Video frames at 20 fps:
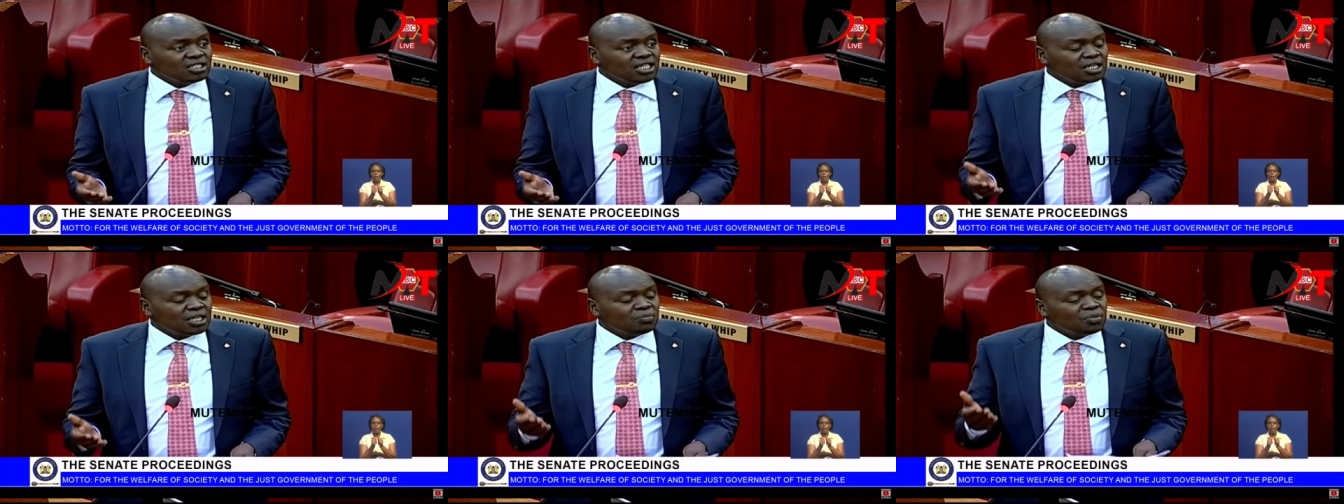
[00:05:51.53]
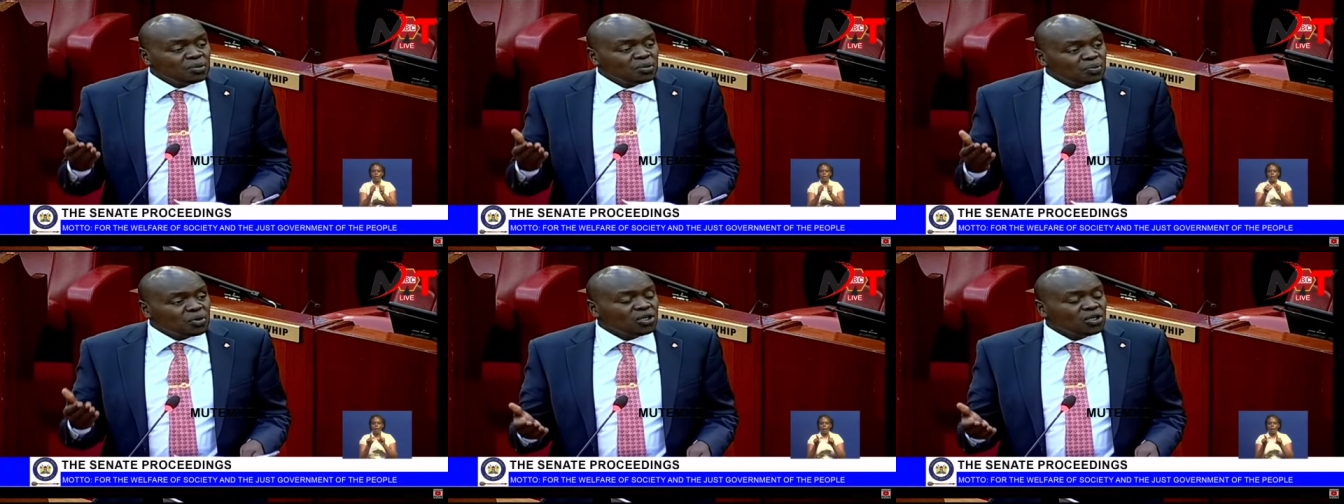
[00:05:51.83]

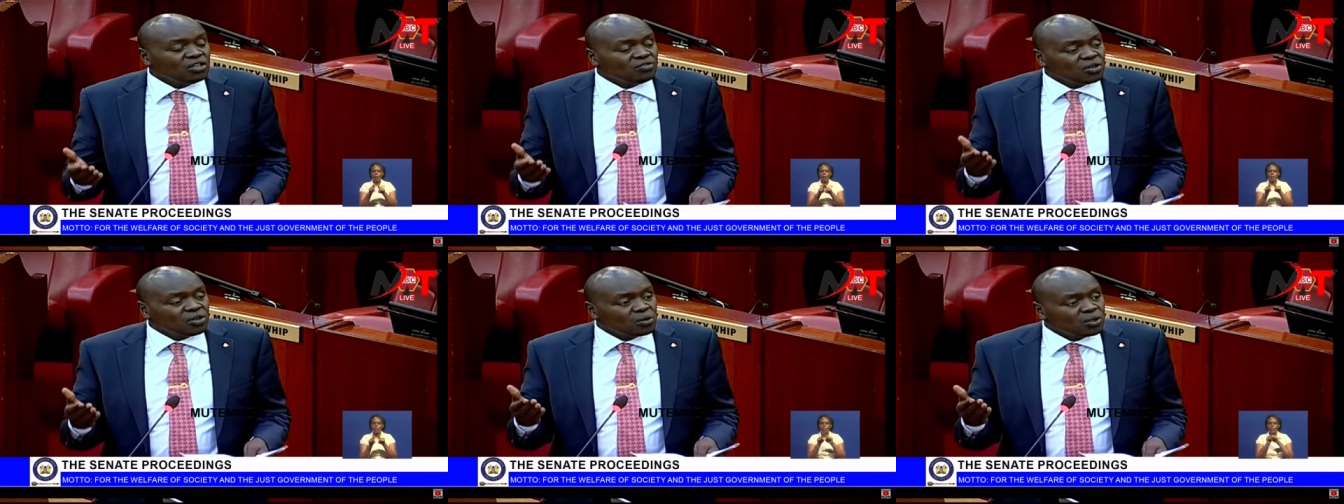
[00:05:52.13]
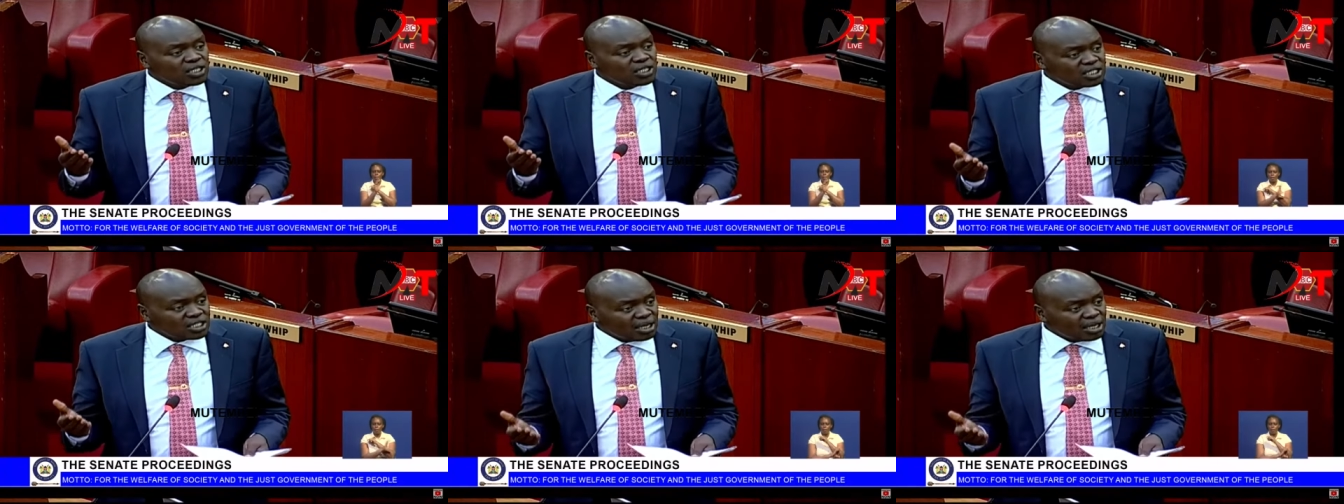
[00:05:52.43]
that people
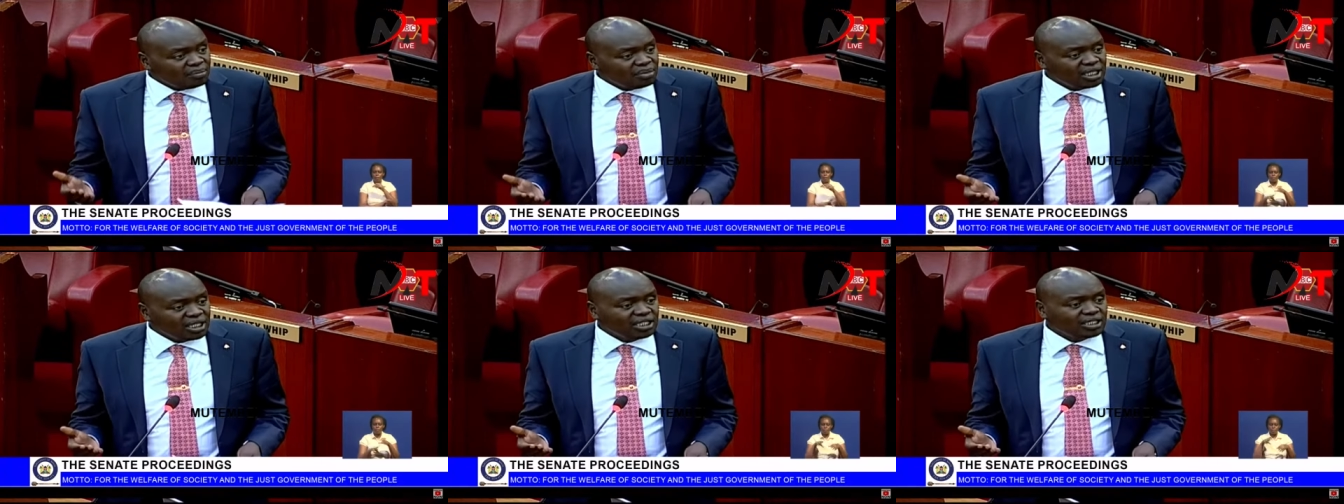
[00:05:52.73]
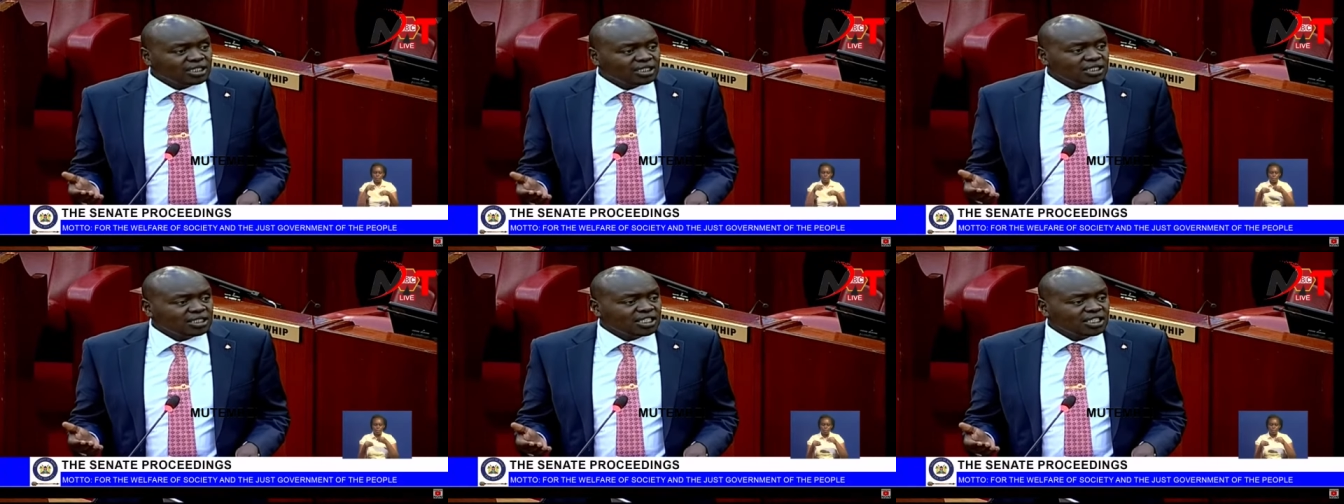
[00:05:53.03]
living with
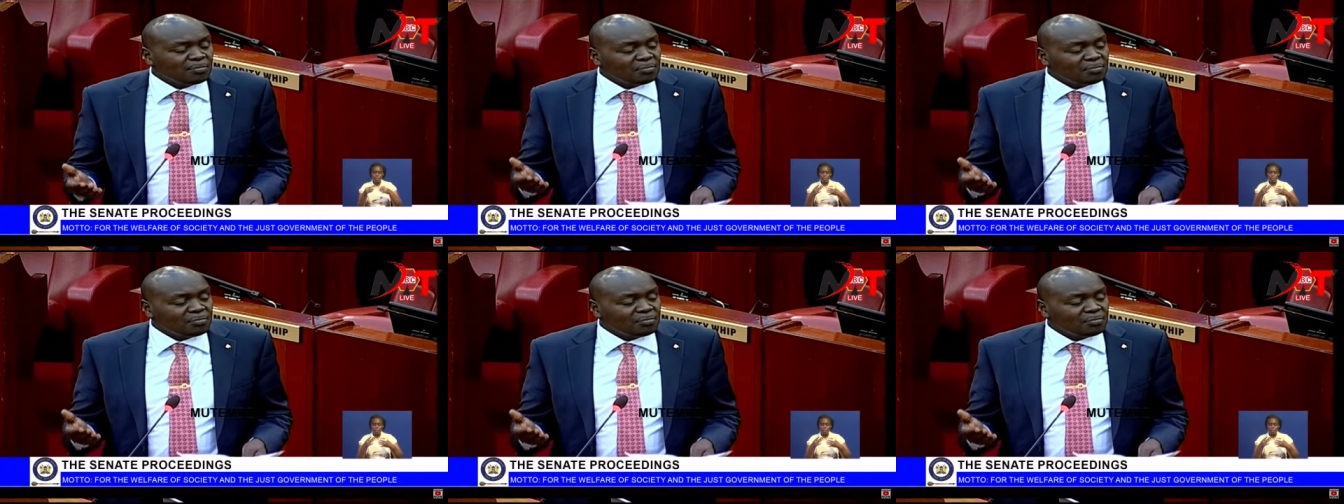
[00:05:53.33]
disability,